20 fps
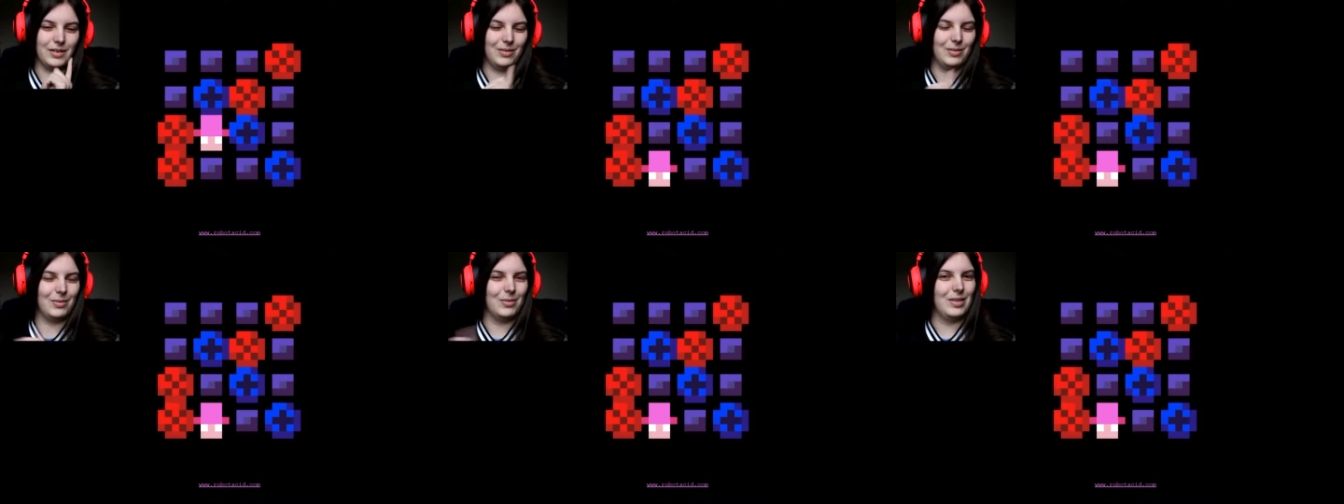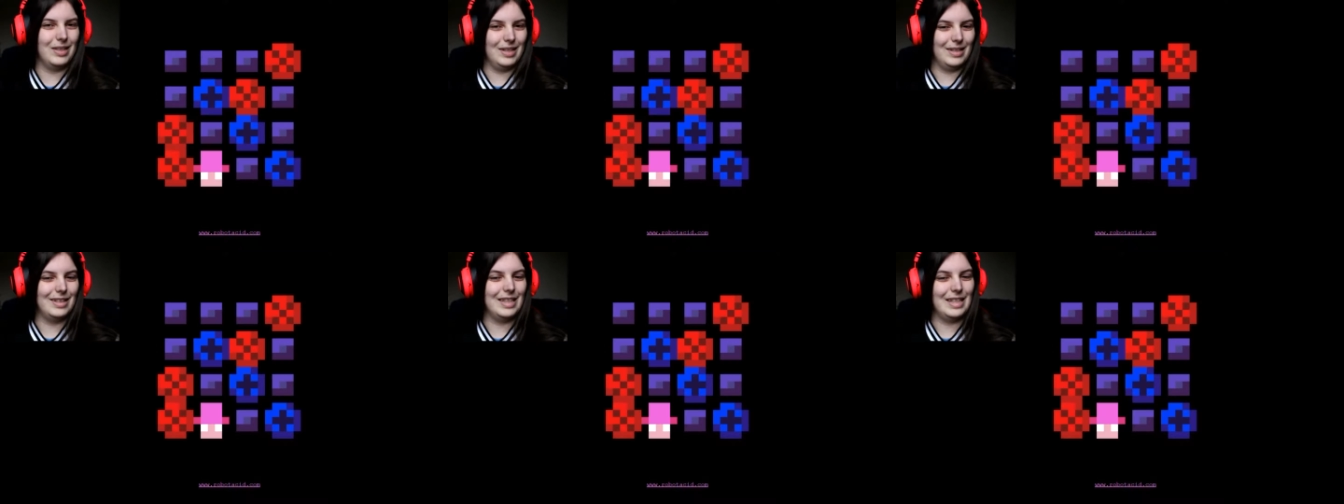
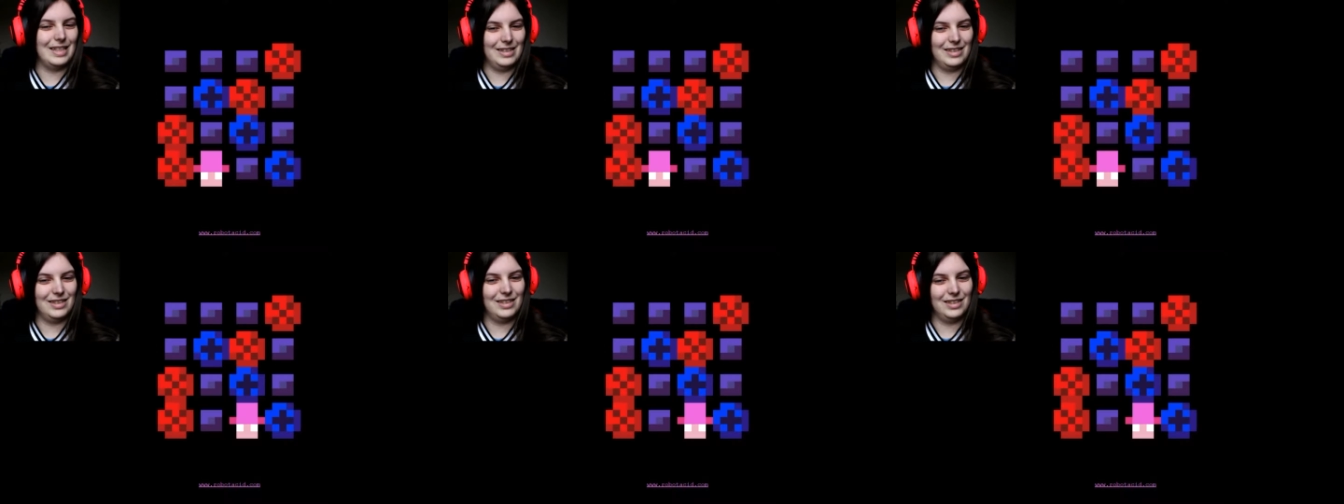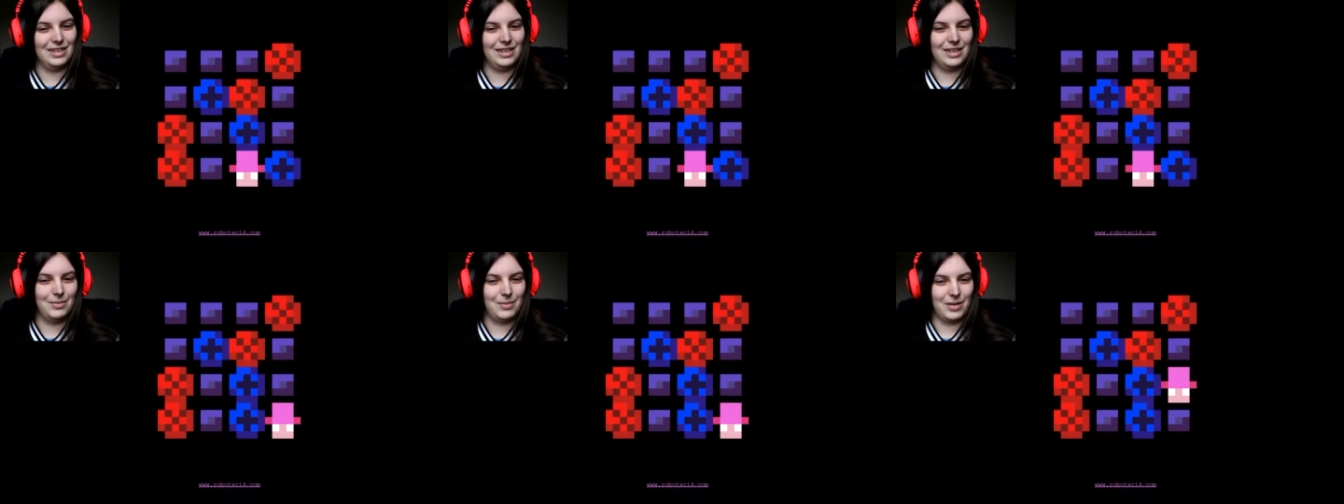This
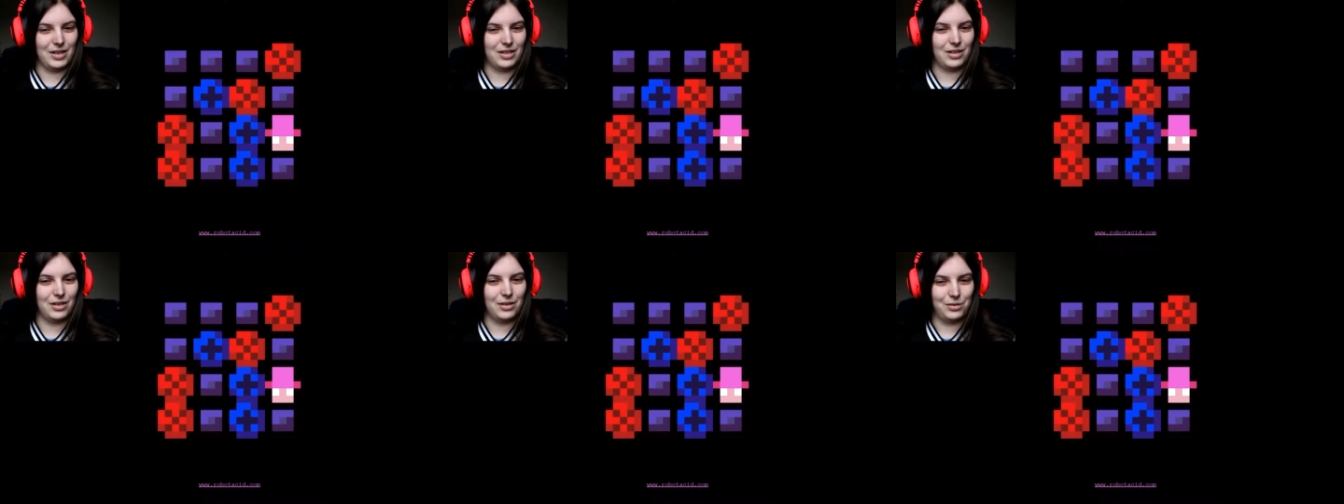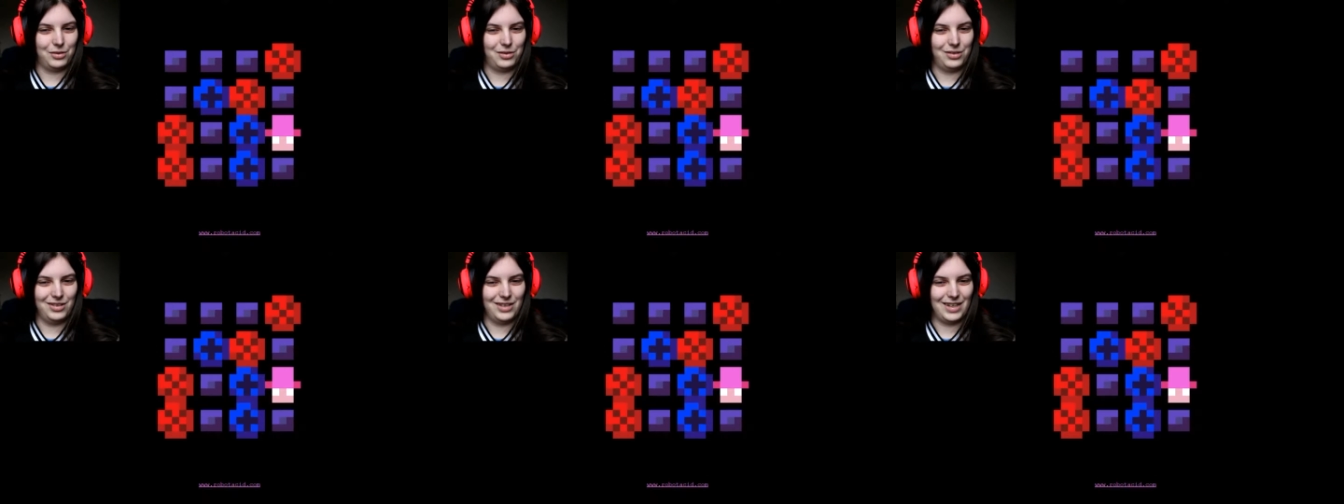is a little bit
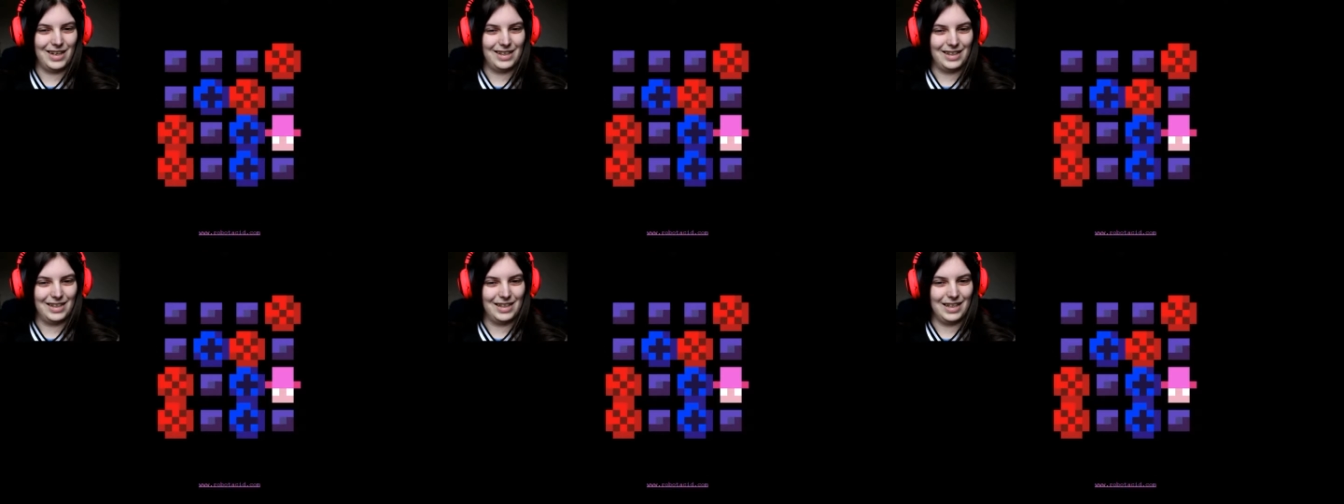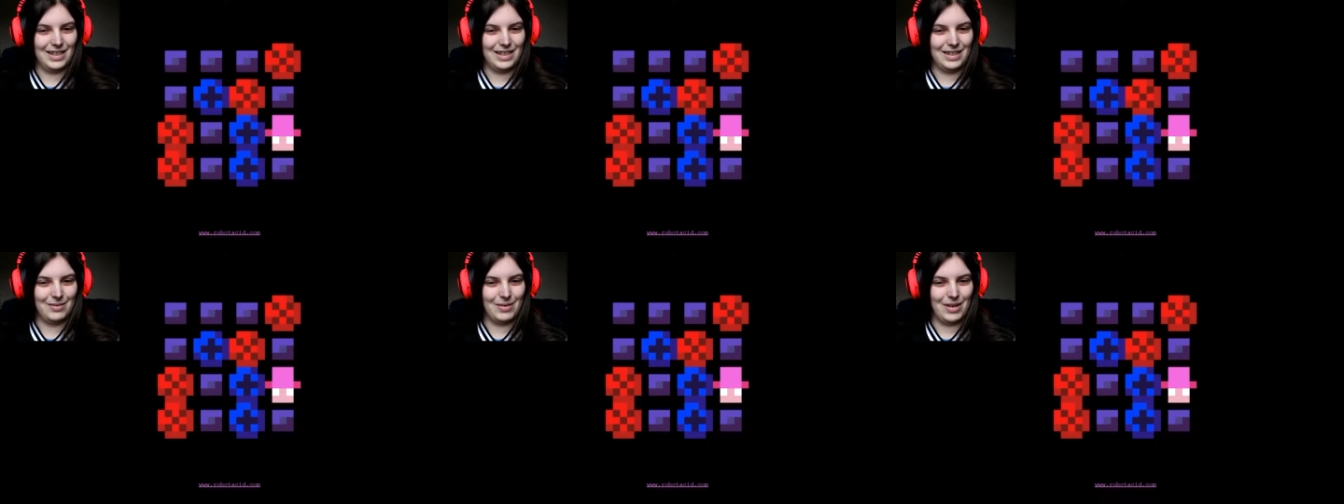close to, I
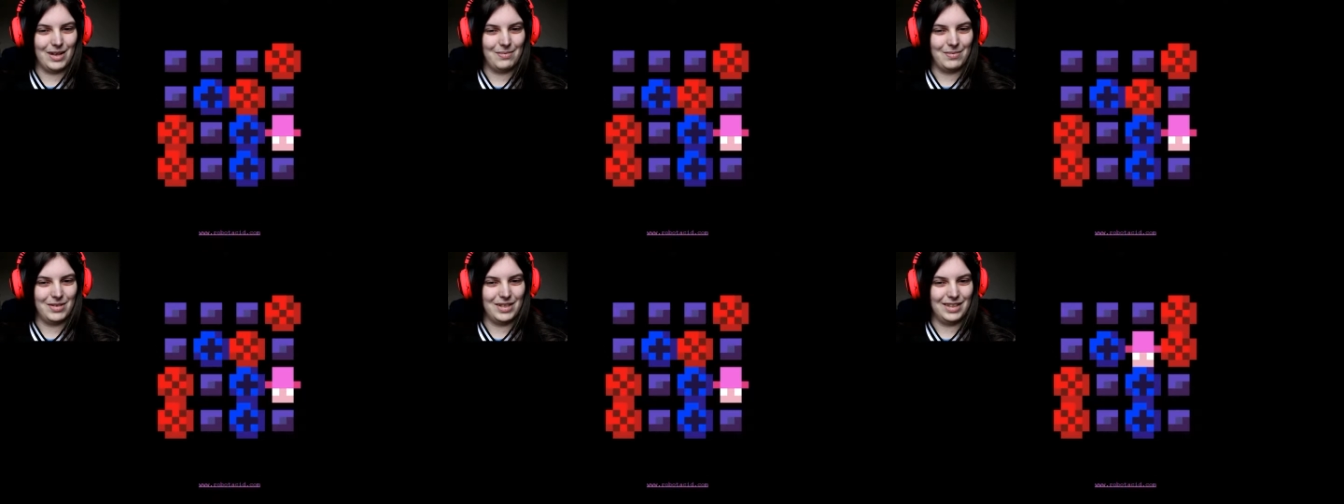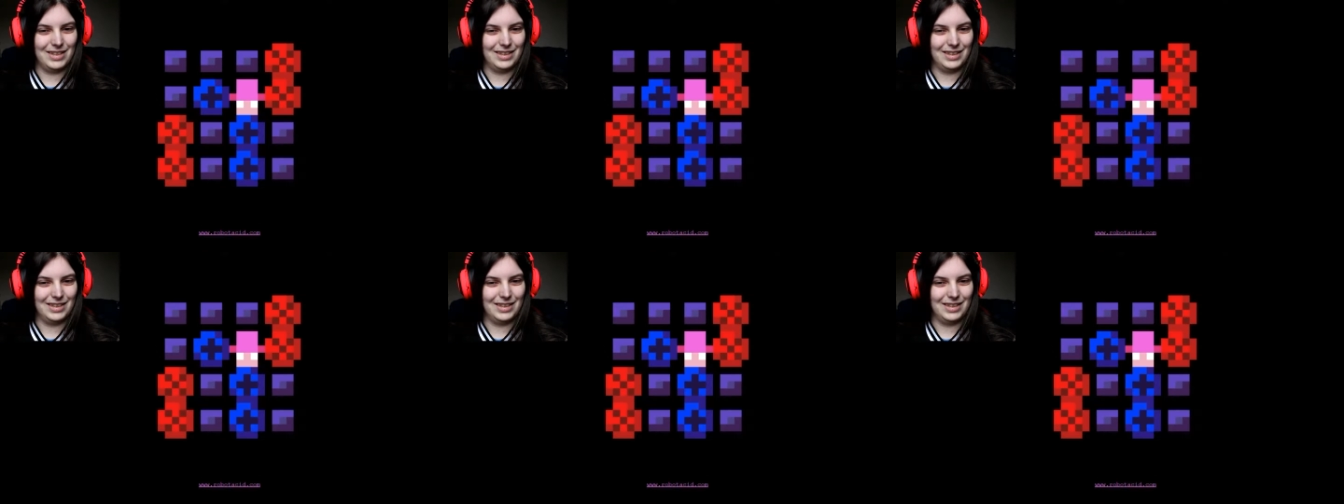think. Maybe.